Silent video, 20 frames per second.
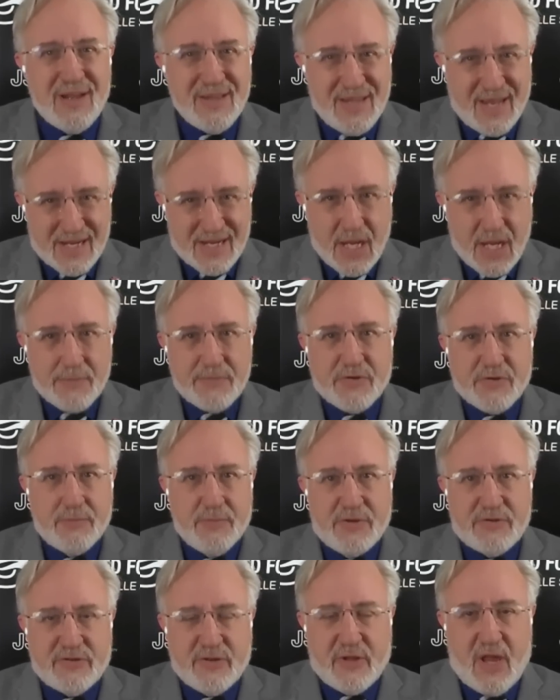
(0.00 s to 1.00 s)
That comes from
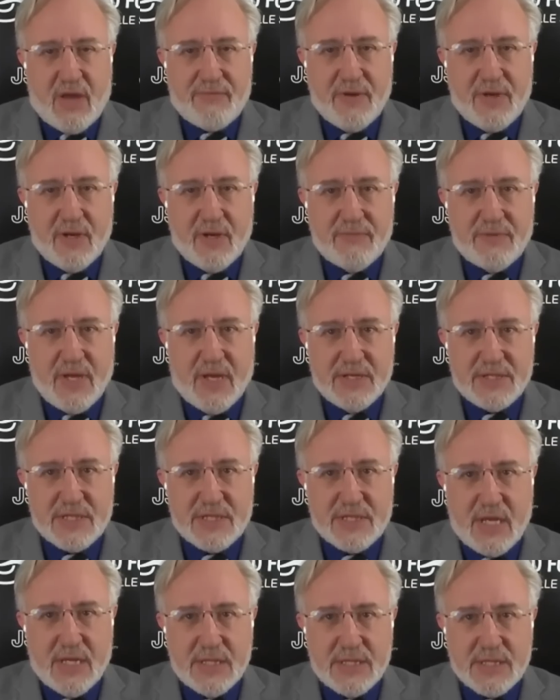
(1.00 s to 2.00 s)
the sloughing of dead
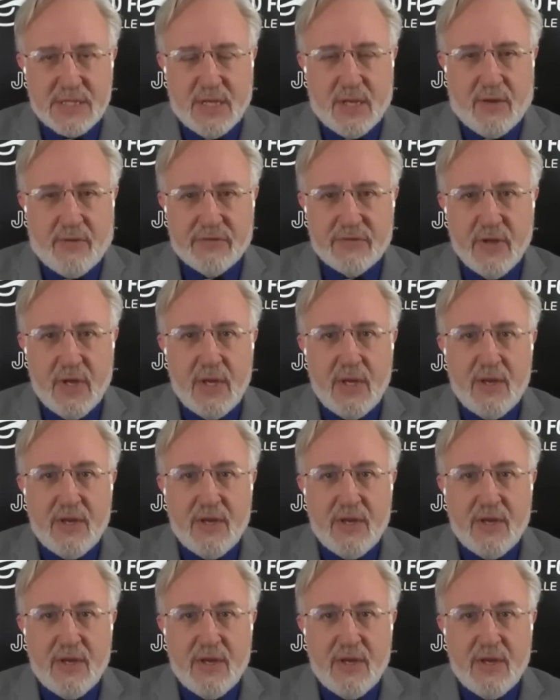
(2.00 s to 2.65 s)
skin cells.